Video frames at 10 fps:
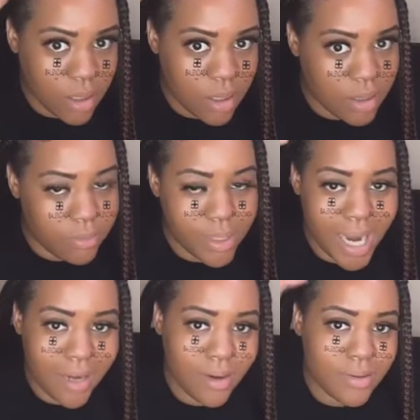But I
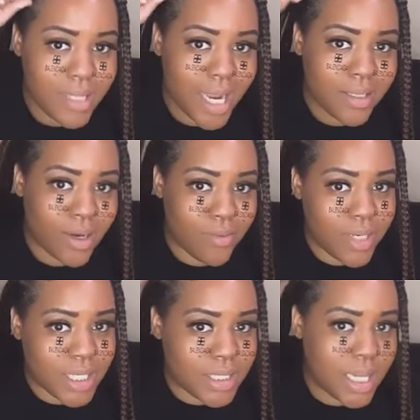learned that during
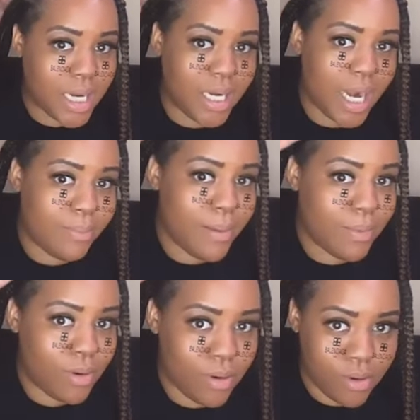this thing. A lot of people
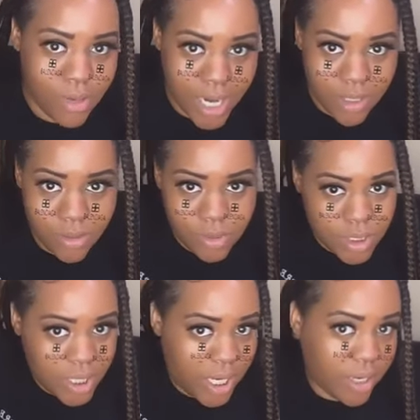don't know how to do
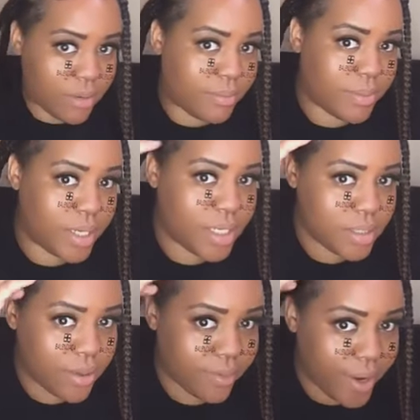shit, but it's
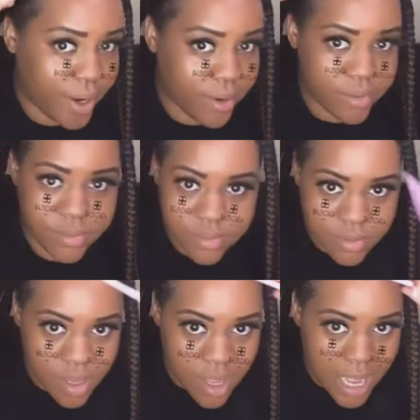all right.
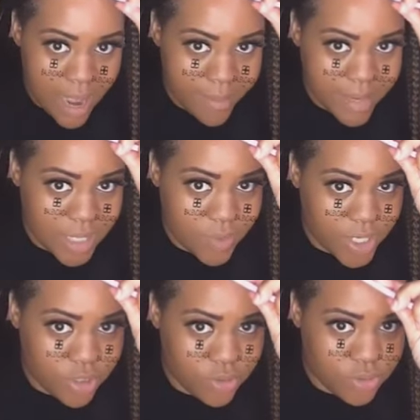I, that's why
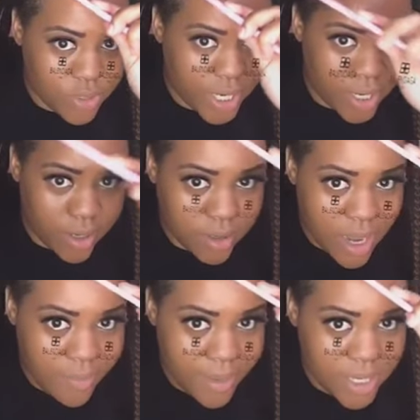Juju's here.
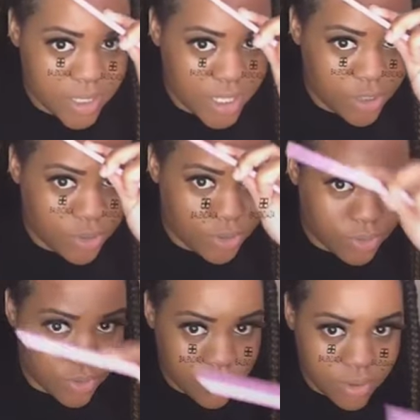I'm here to teach you.
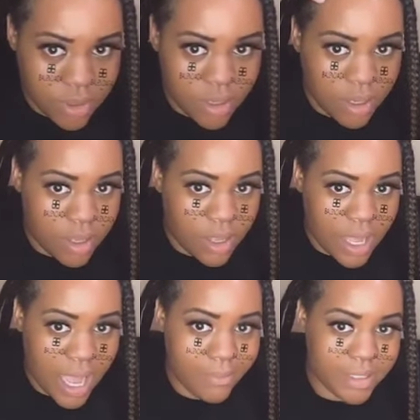
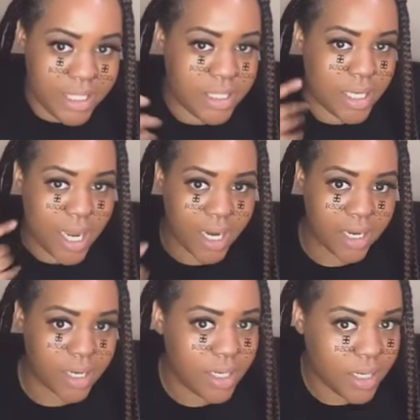I be teaching y'all how to
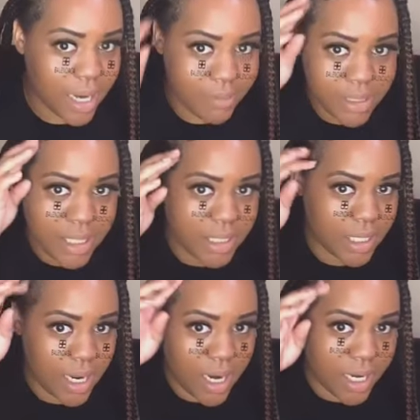cook. I be teaching
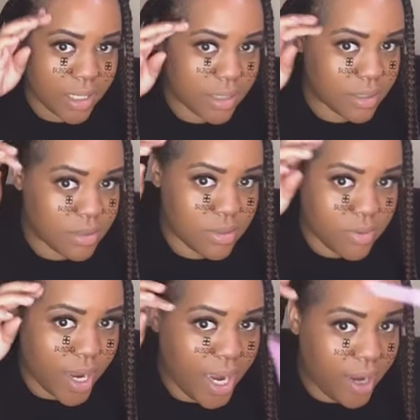y'all how to do
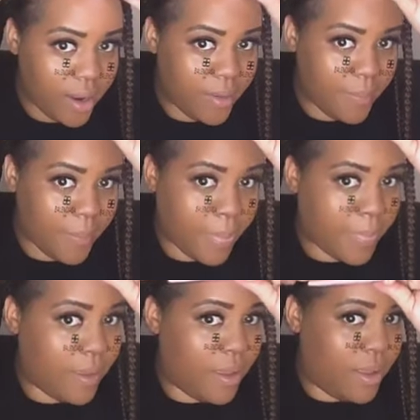hair.
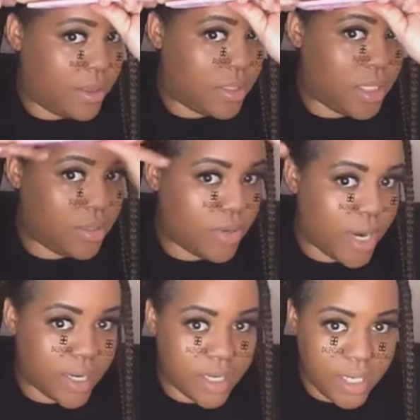Teach you how to
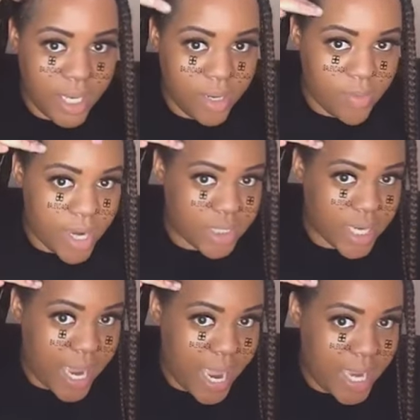clean, wash your
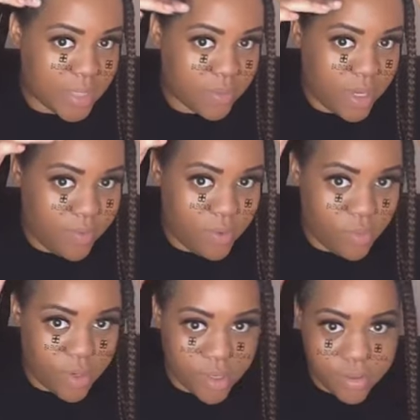ass, whatever you
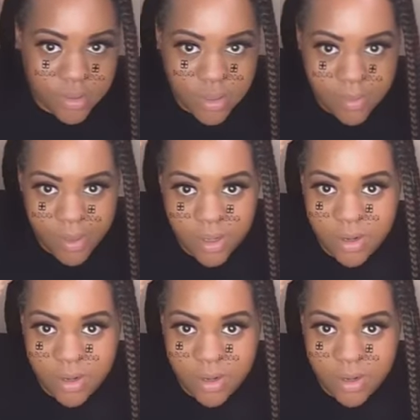want. Let me know.